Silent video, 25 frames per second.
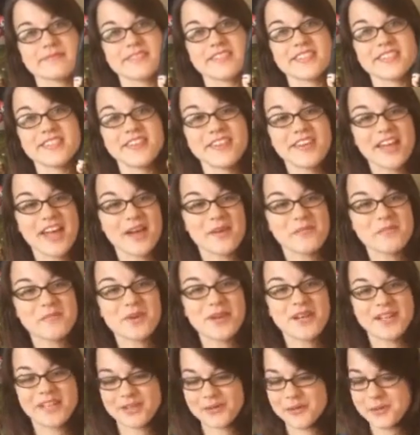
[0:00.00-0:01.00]
So yeah,
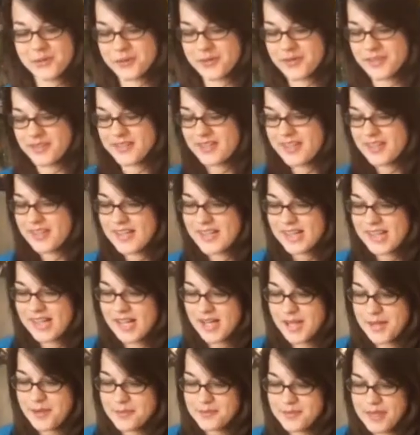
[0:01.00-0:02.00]
pretty cool.
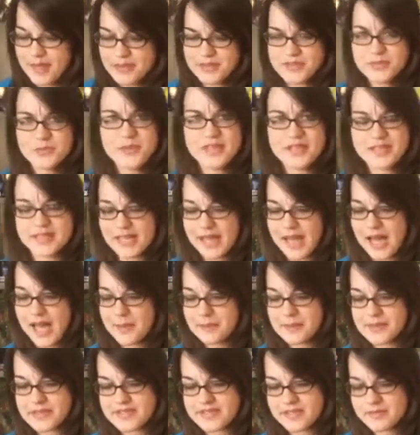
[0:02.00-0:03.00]
I was really
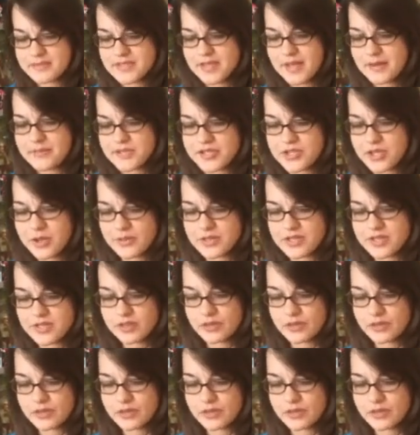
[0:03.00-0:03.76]
happy. Sometimes you go into